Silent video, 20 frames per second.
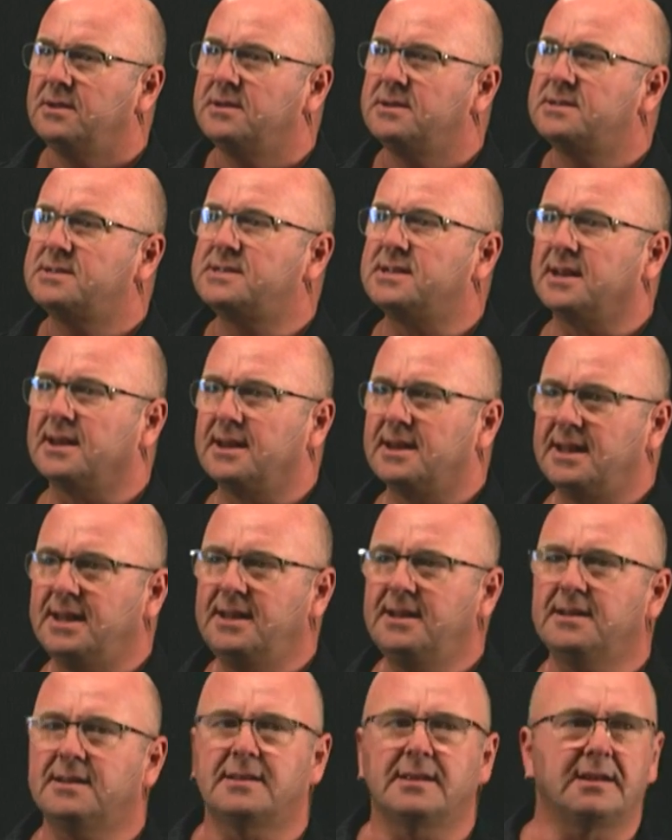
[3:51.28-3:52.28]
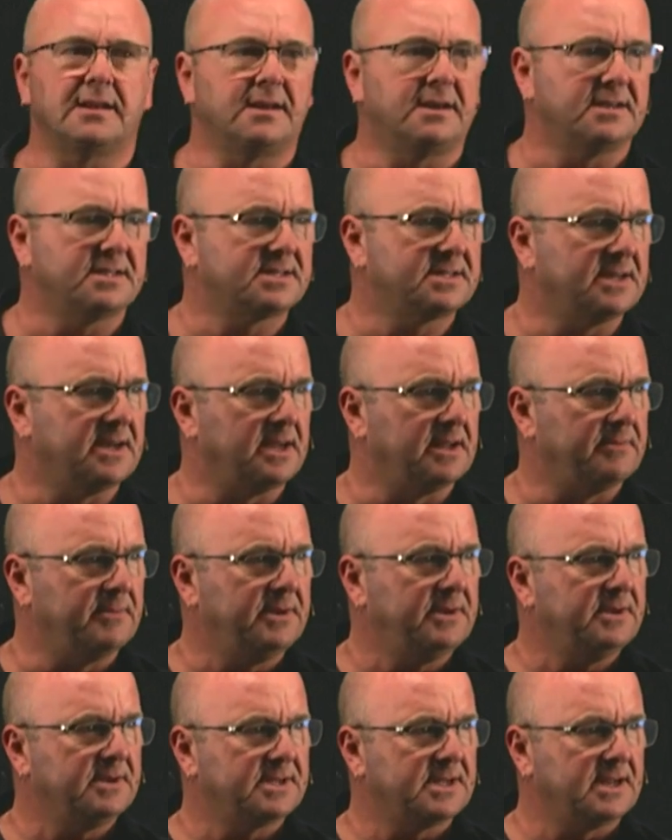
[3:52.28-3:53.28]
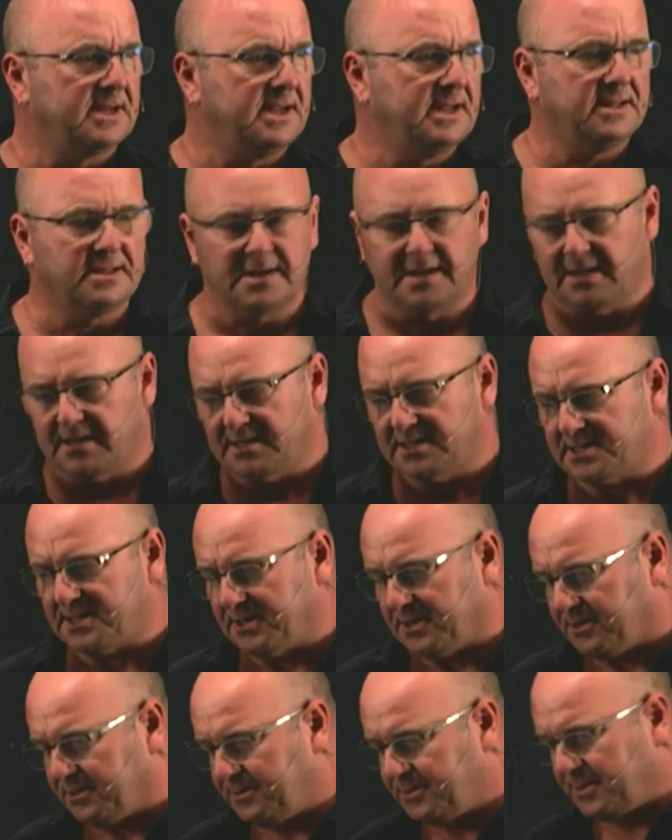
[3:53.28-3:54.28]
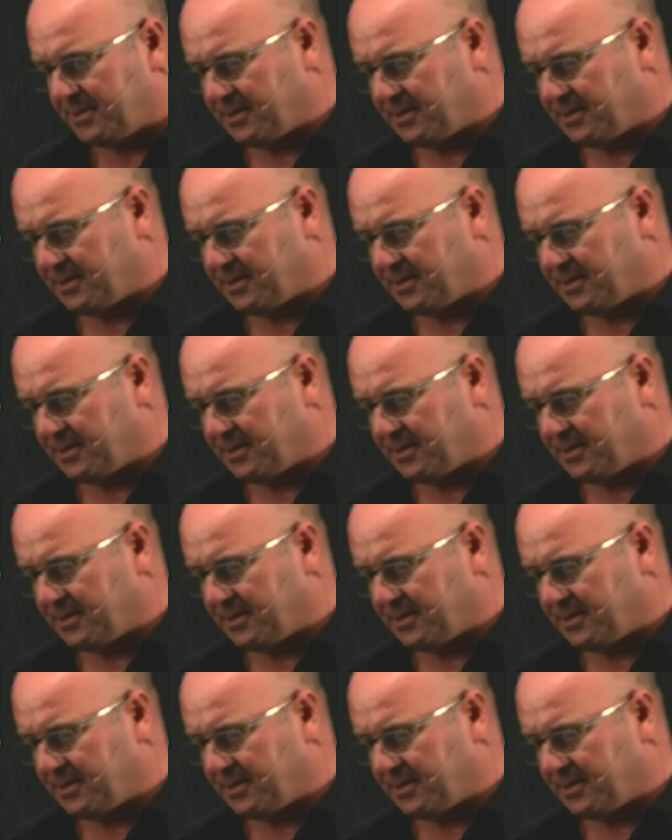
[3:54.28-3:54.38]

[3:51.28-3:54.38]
delete the last element, delete the last node,